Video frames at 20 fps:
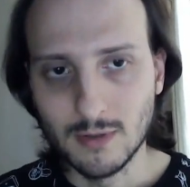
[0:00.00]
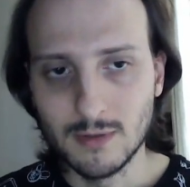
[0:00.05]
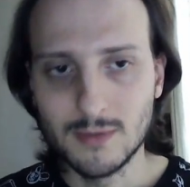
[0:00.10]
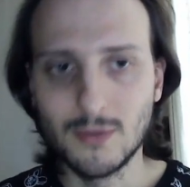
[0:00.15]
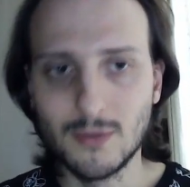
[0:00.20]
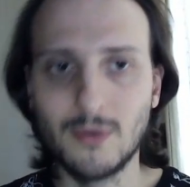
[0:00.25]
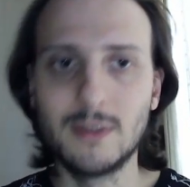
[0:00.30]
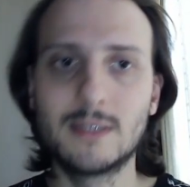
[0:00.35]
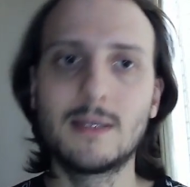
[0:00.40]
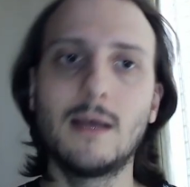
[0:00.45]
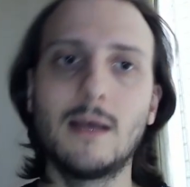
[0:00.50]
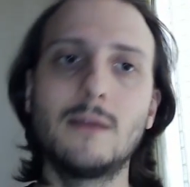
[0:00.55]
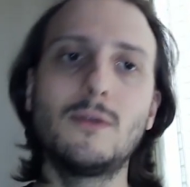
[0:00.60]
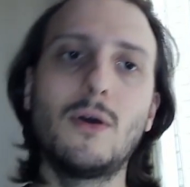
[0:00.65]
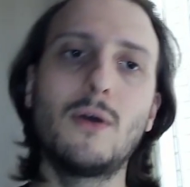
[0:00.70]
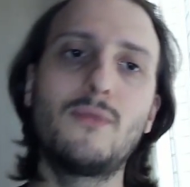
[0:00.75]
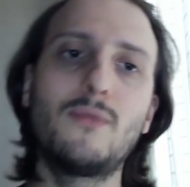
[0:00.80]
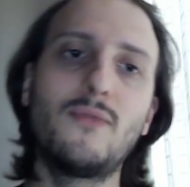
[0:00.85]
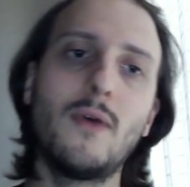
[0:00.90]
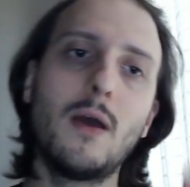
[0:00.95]
So instead
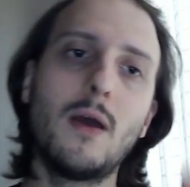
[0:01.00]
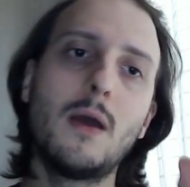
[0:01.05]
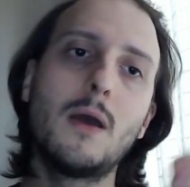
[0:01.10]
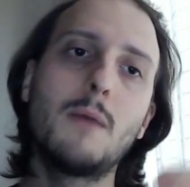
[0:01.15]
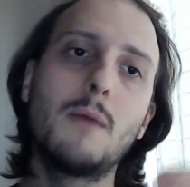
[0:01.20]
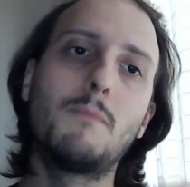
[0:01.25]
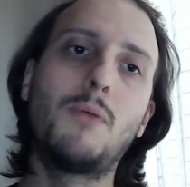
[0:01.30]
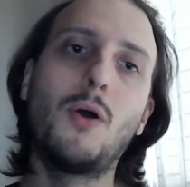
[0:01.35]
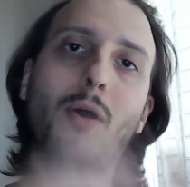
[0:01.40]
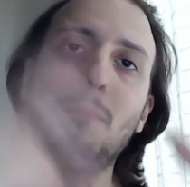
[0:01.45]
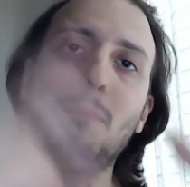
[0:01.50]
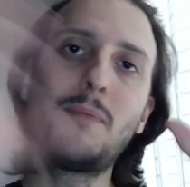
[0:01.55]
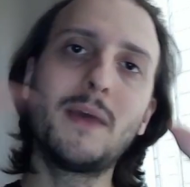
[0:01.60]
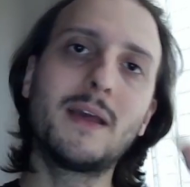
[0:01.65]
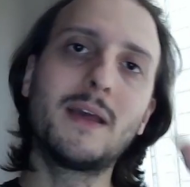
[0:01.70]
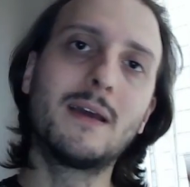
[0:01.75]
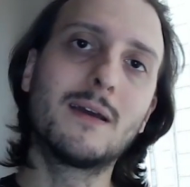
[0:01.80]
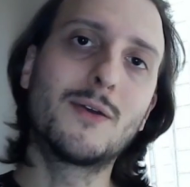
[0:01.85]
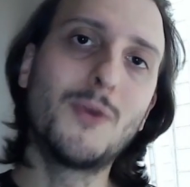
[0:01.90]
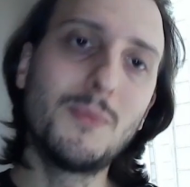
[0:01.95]
of
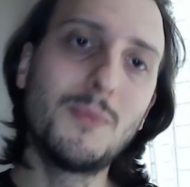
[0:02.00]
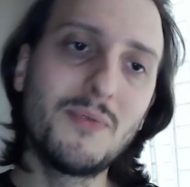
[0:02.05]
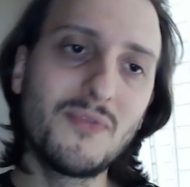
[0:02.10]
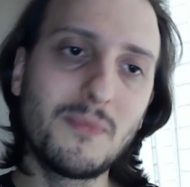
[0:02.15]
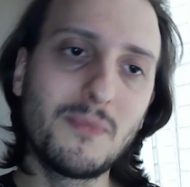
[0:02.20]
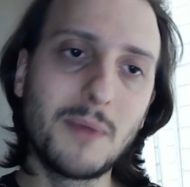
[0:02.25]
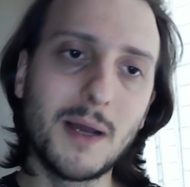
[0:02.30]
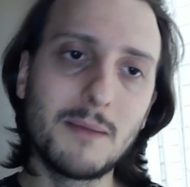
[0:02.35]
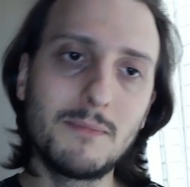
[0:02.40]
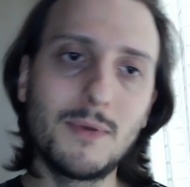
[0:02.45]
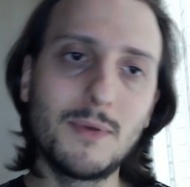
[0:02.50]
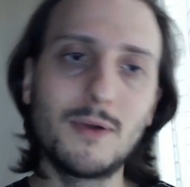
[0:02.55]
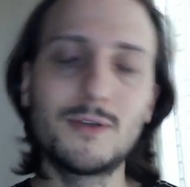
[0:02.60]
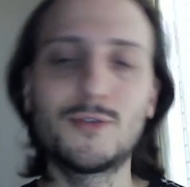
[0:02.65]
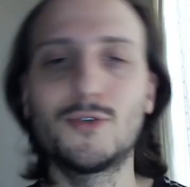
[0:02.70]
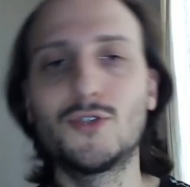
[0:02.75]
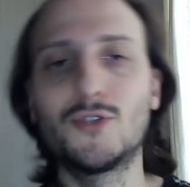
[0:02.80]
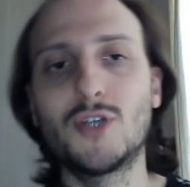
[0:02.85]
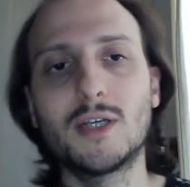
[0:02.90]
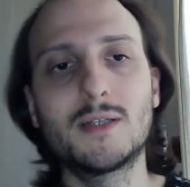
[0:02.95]
popping a group of
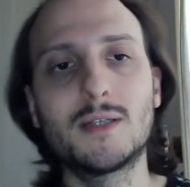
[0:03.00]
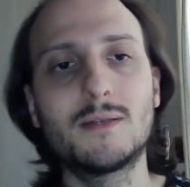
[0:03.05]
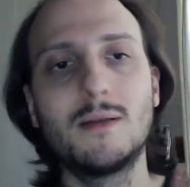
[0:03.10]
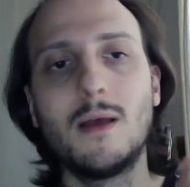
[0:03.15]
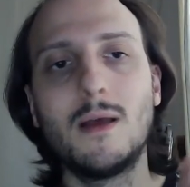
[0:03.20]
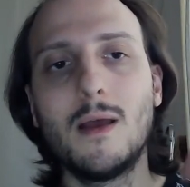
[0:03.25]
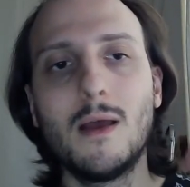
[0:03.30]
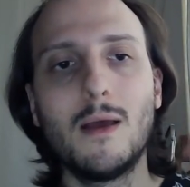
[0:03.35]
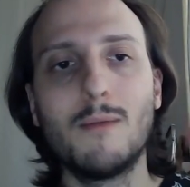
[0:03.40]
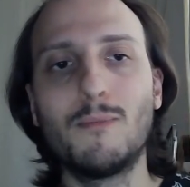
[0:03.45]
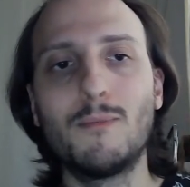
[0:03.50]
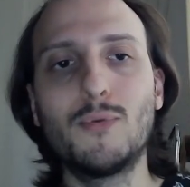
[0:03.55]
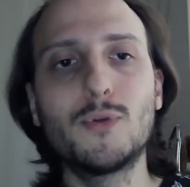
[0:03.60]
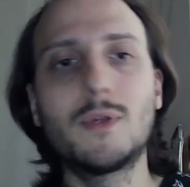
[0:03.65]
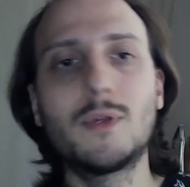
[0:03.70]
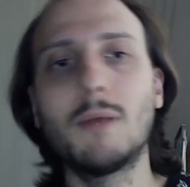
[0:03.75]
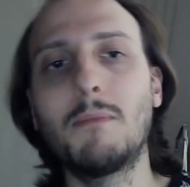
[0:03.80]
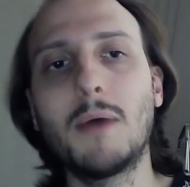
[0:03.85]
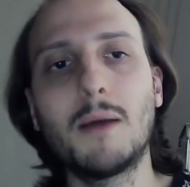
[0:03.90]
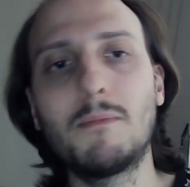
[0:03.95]
bubbles, you just put
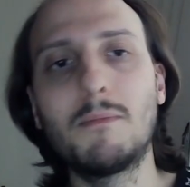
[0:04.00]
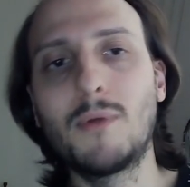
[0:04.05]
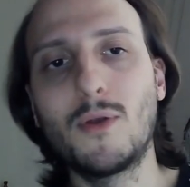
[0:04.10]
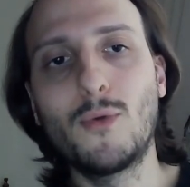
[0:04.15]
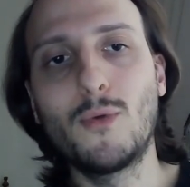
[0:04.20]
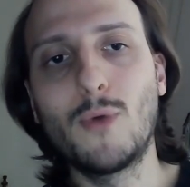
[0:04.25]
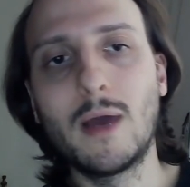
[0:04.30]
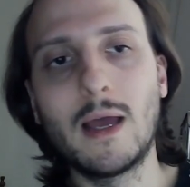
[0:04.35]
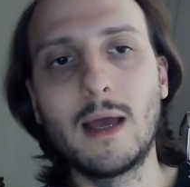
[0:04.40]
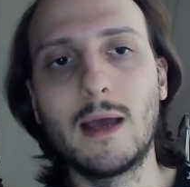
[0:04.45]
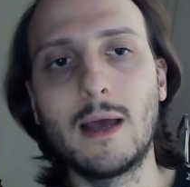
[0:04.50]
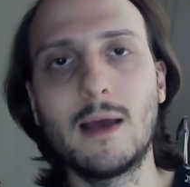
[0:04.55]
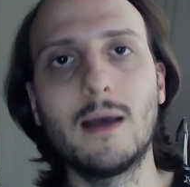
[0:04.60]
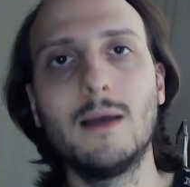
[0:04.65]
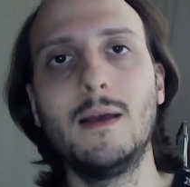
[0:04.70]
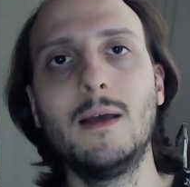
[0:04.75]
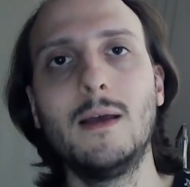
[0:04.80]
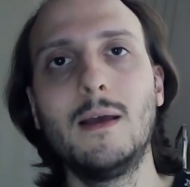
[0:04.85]
a bubble where